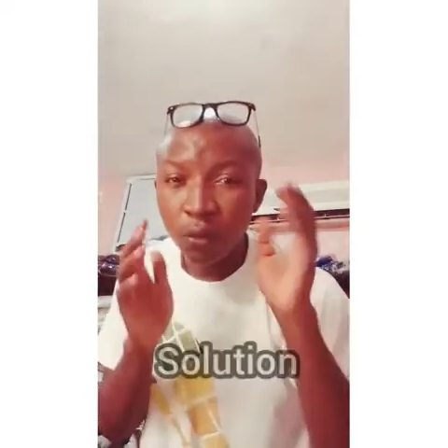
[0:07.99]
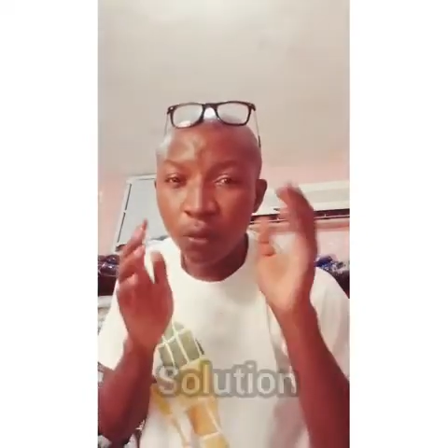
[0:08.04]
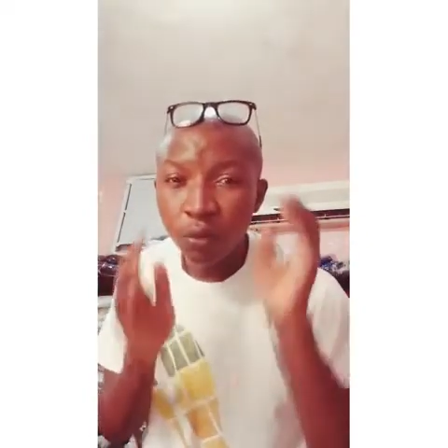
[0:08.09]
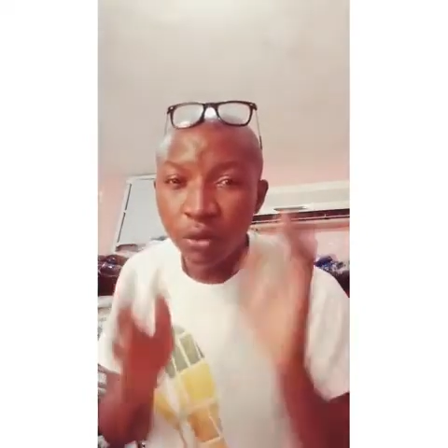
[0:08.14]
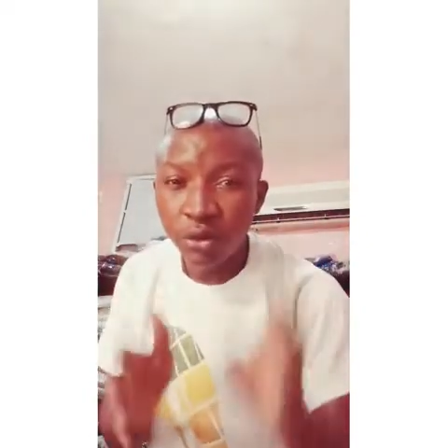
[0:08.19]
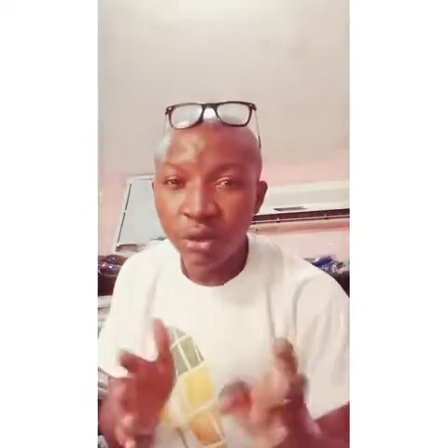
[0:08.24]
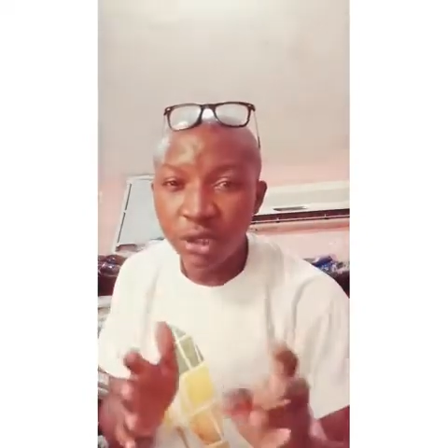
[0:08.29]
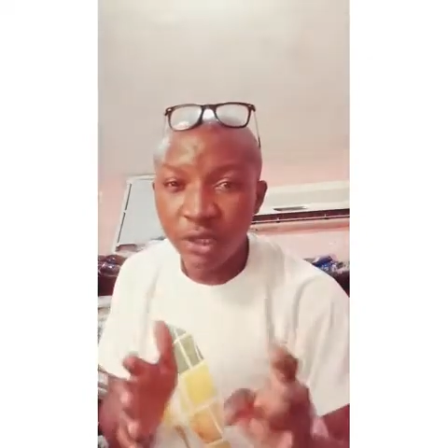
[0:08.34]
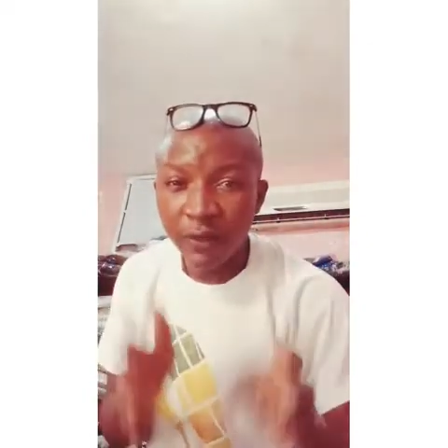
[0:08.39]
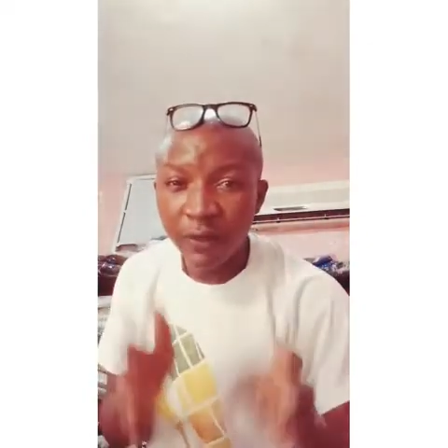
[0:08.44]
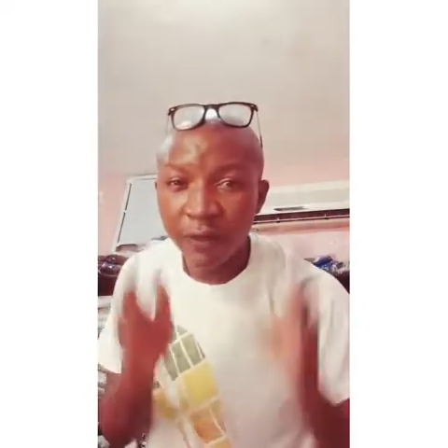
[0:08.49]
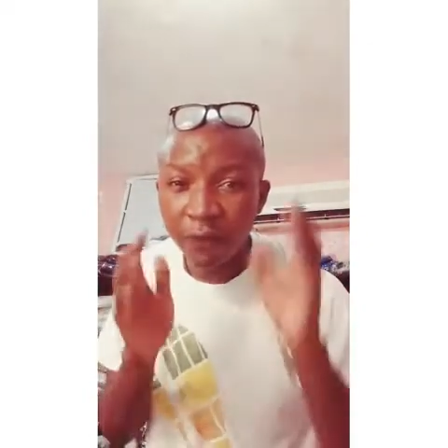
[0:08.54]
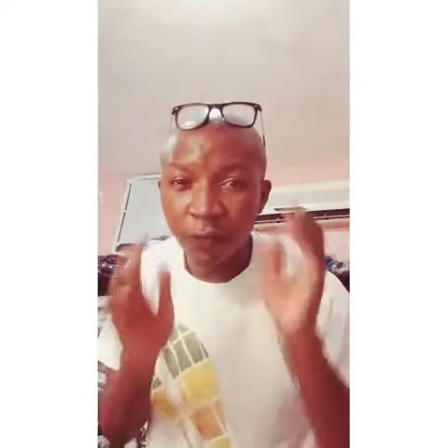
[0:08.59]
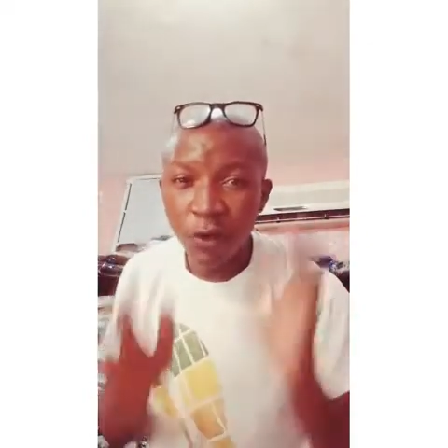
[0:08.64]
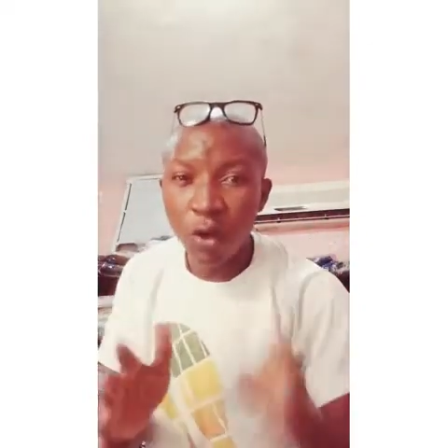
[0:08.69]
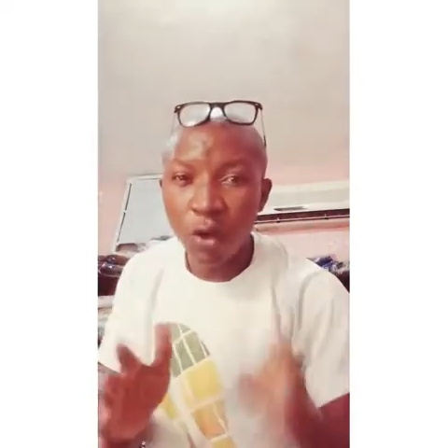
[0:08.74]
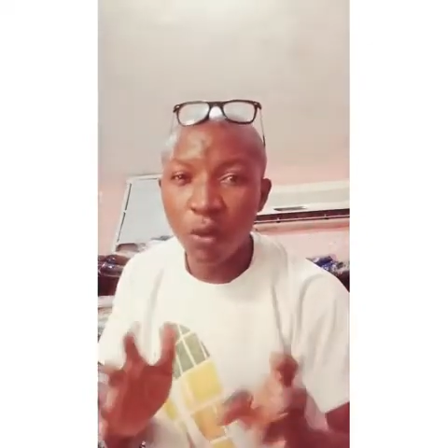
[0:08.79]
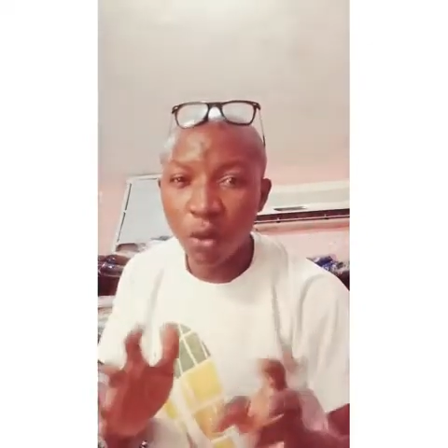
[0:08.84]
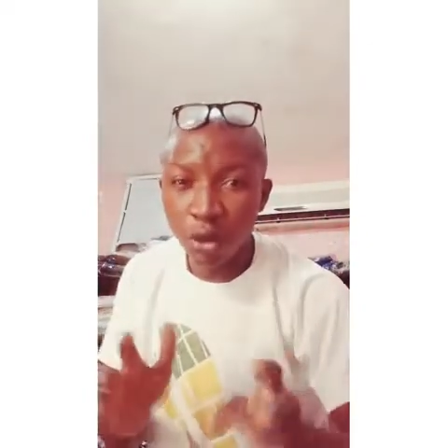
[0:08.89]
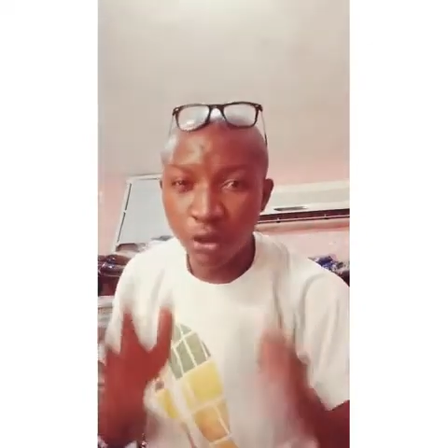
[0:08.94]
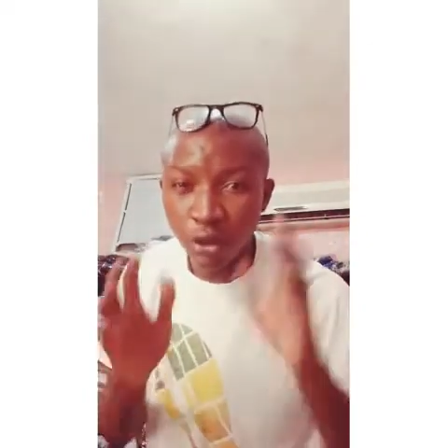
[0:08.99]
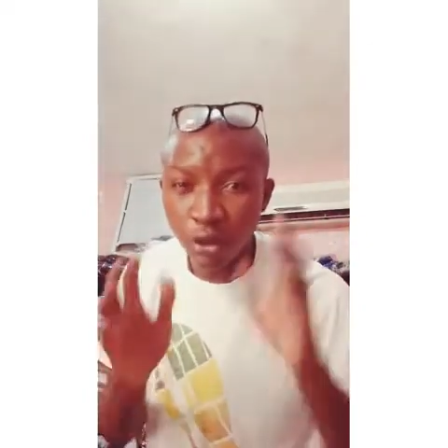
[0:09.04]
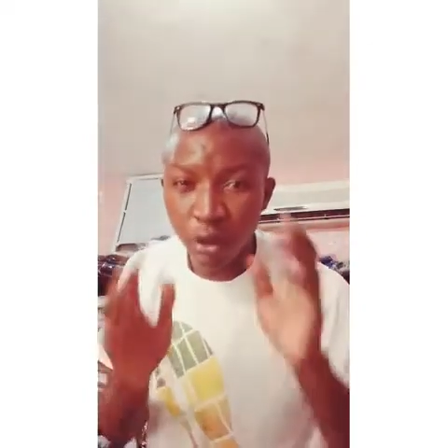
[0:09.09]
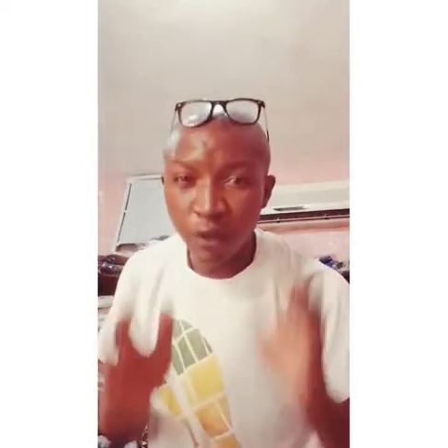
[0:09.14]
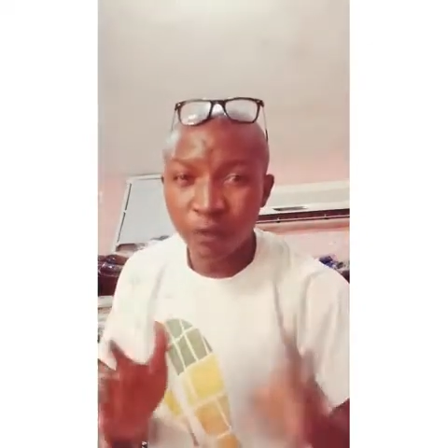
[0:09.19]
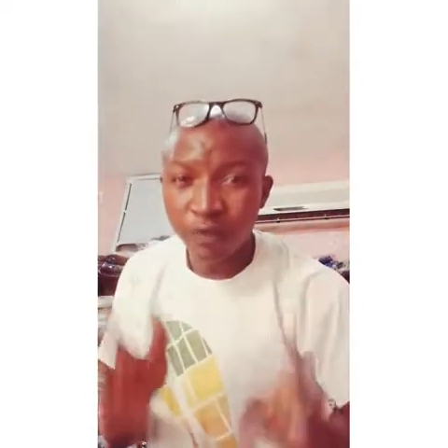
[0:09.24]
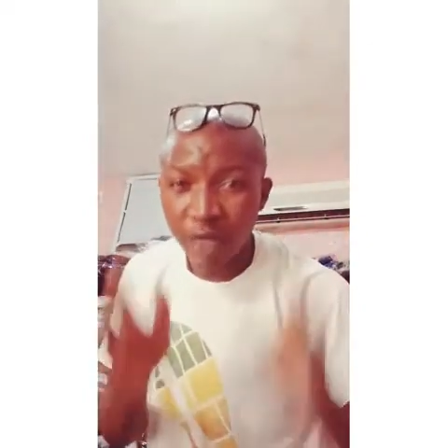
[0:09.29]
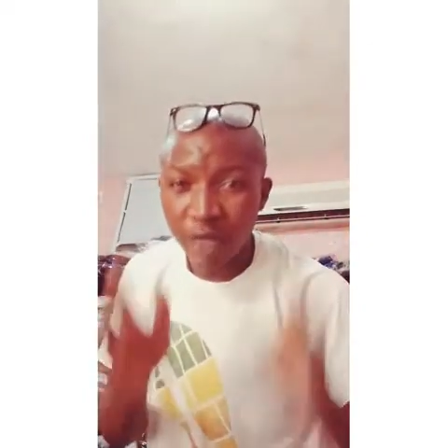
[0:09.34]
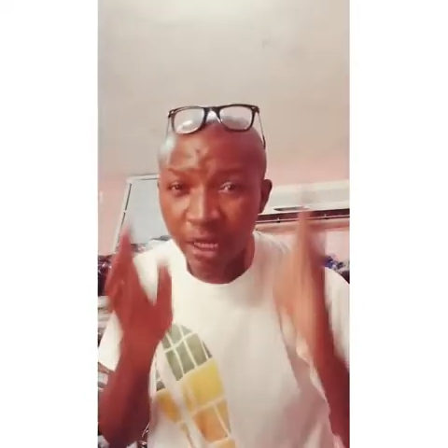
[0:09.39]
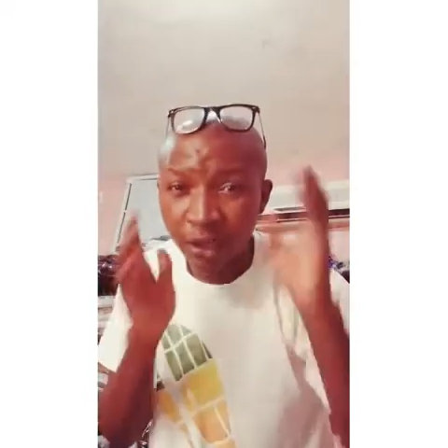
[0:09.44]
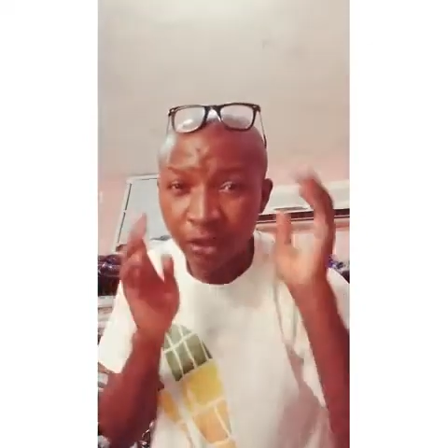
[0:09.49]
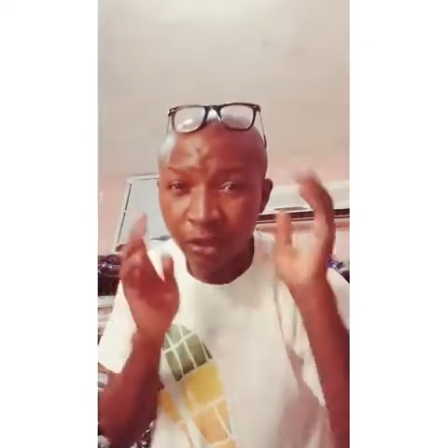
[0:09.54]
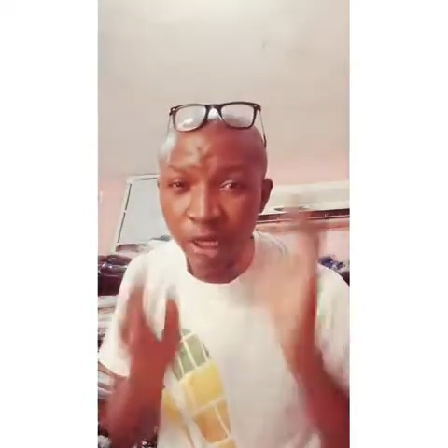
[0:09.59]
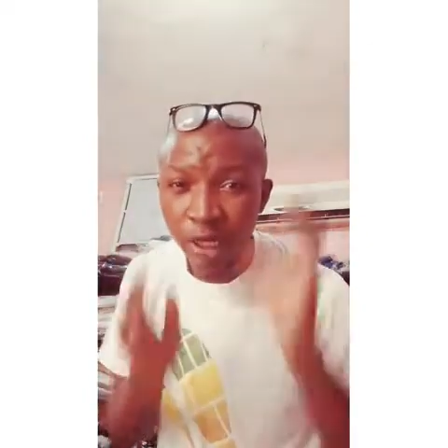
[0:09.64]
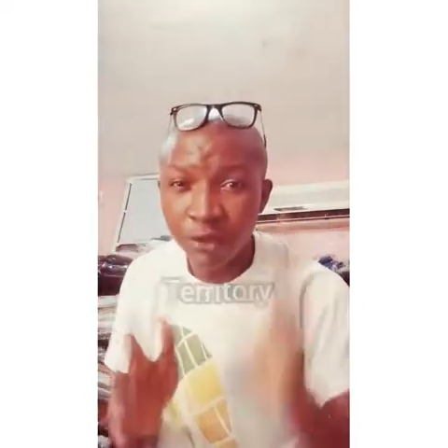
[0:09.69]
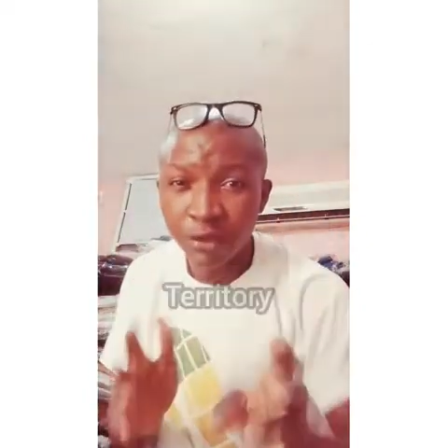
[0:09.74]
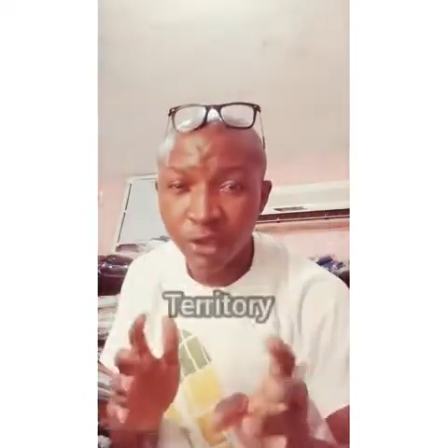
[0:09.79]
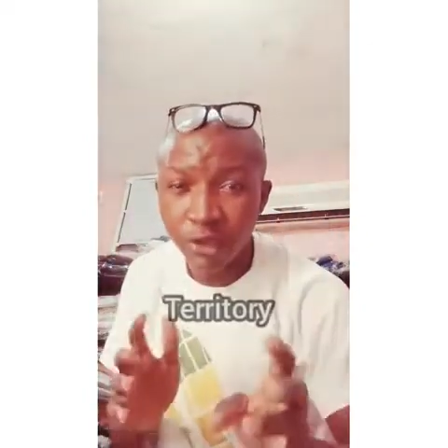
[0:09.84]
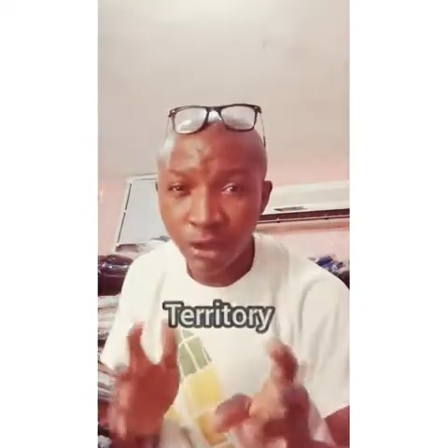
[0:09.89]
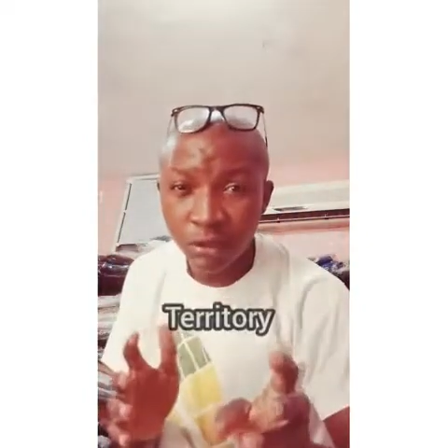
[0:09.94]
within the four walls of their
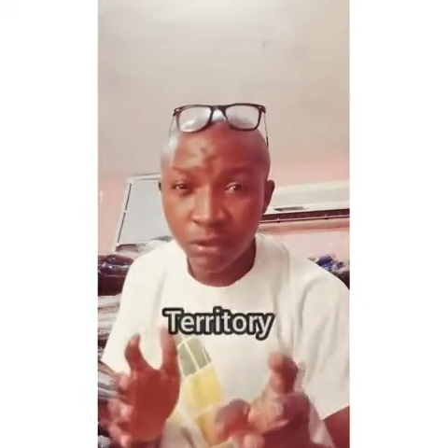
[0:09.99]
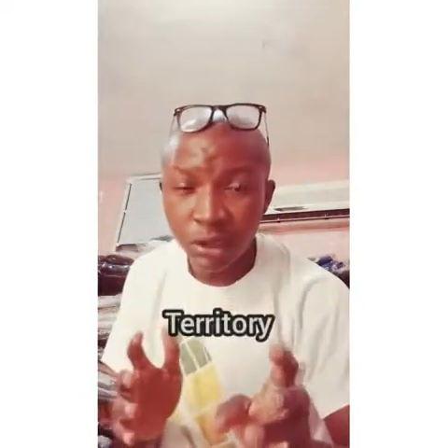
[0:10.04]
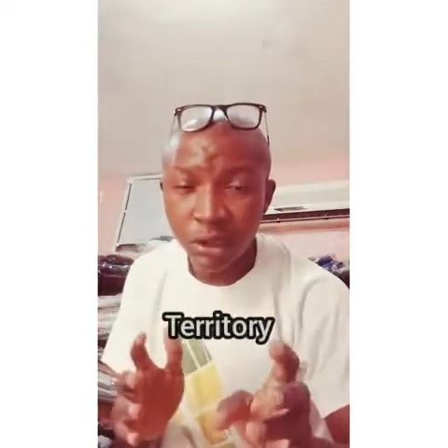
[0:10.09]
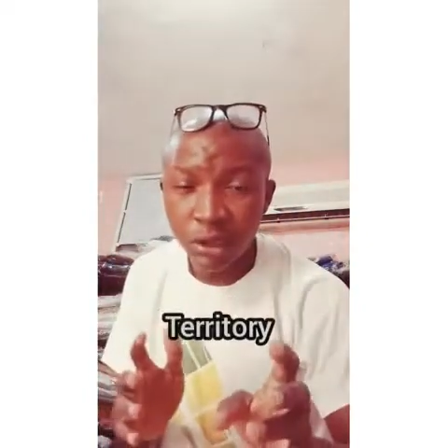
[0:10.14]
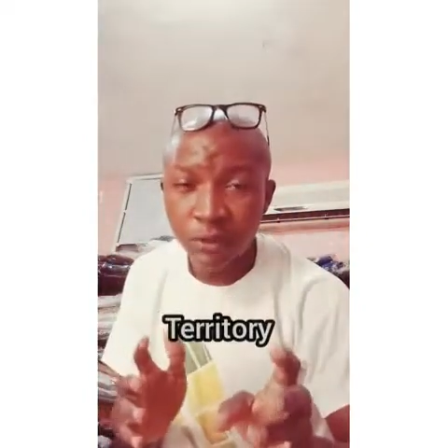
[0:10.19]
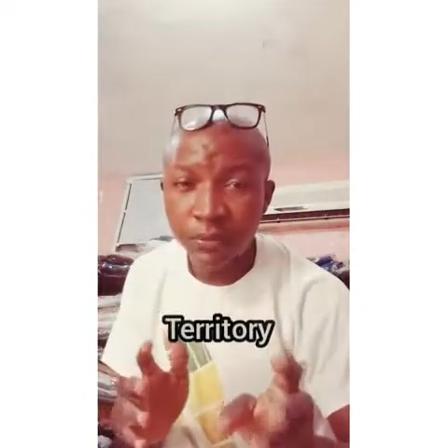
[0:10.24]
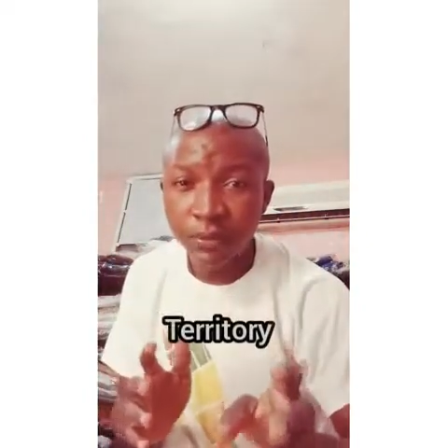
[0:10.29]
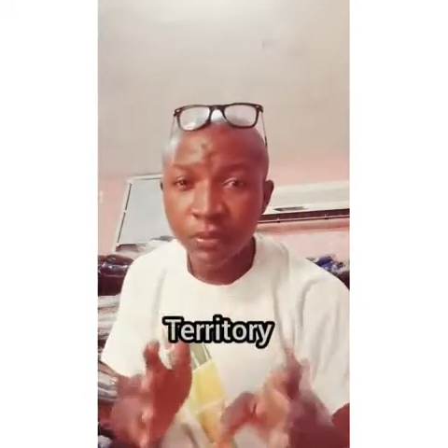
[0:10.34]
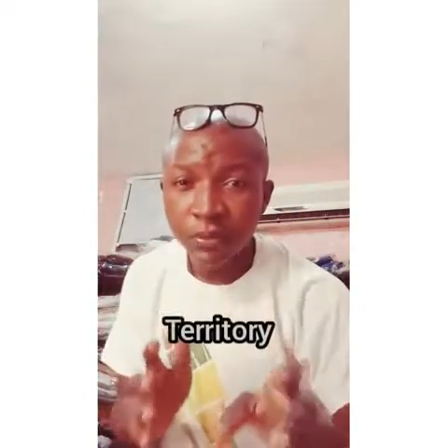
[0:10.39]
territory,